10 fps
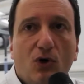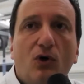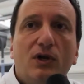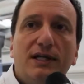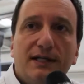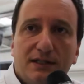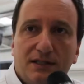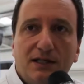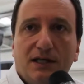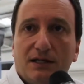only
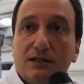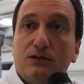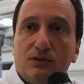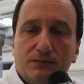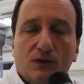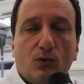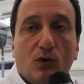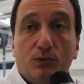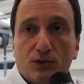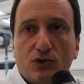here,
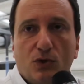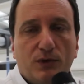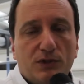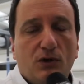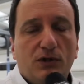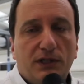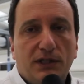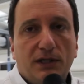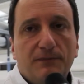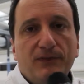almost always only
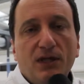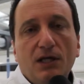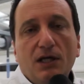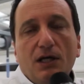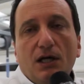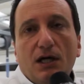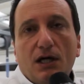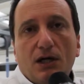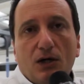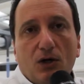here.
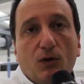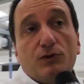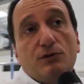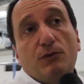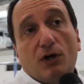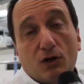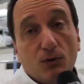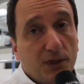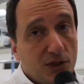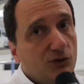Obviously
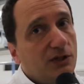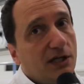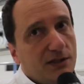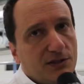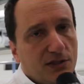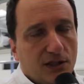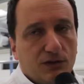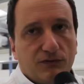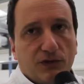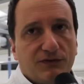Monaco being on the other
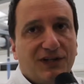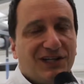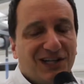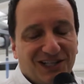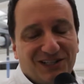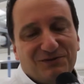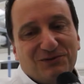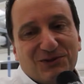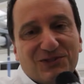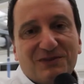side of the very high
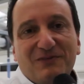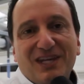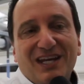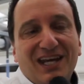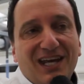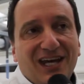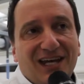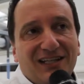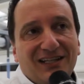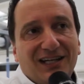downforce.
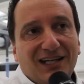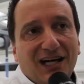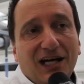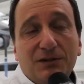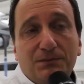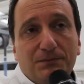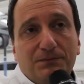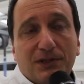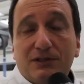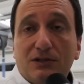And other
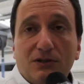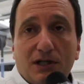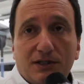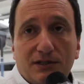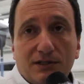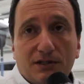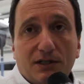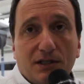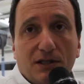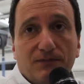particularities
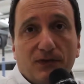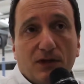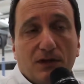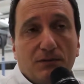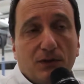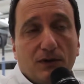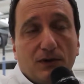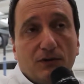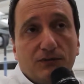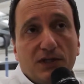
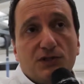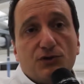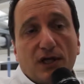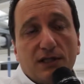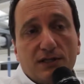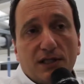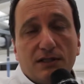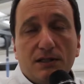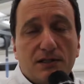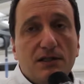of this track is
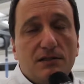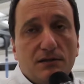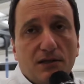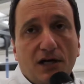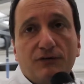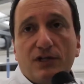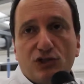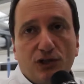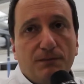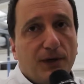that it's
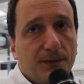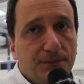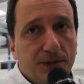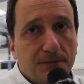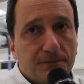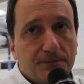averagely bumpy,